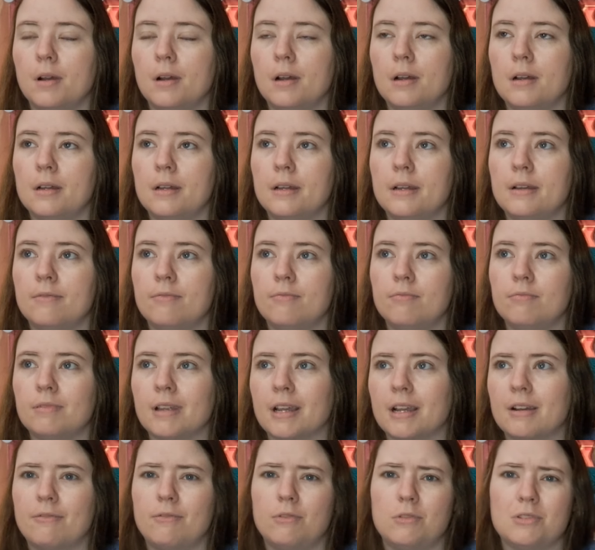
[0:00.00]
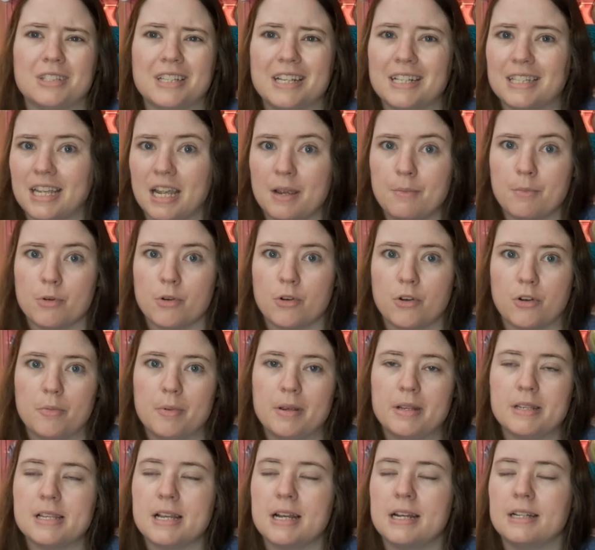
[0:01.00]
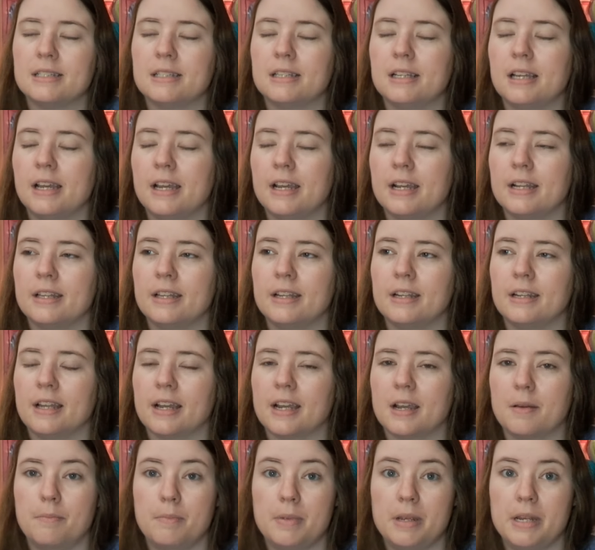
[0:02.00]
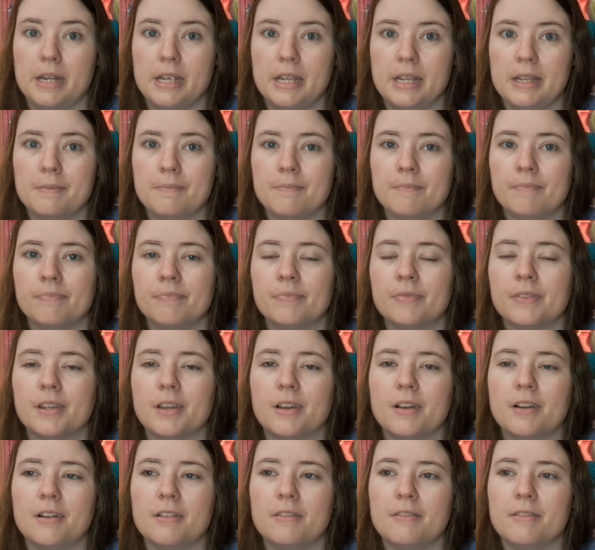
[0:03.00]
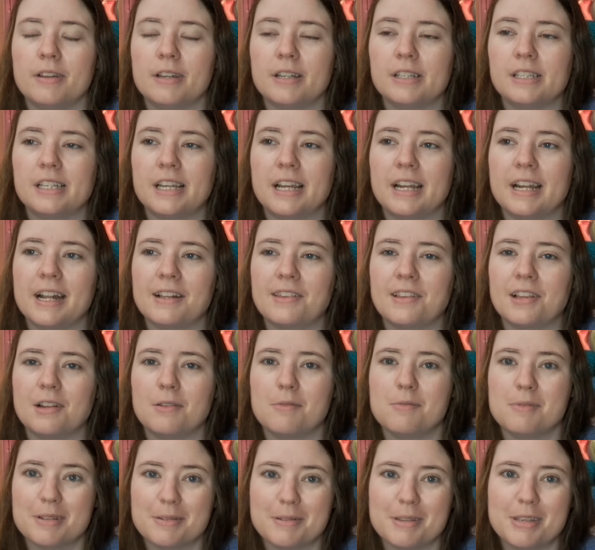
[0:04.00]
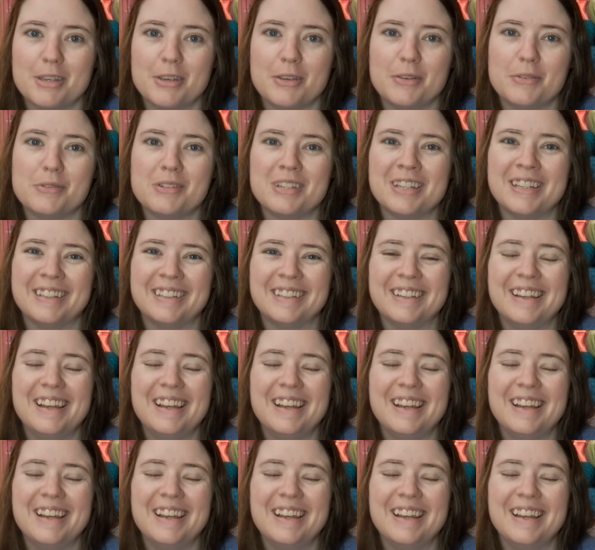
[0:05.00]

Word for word: a like a full size amigurumi size, and then like a mini of it. And I thought it would be cute.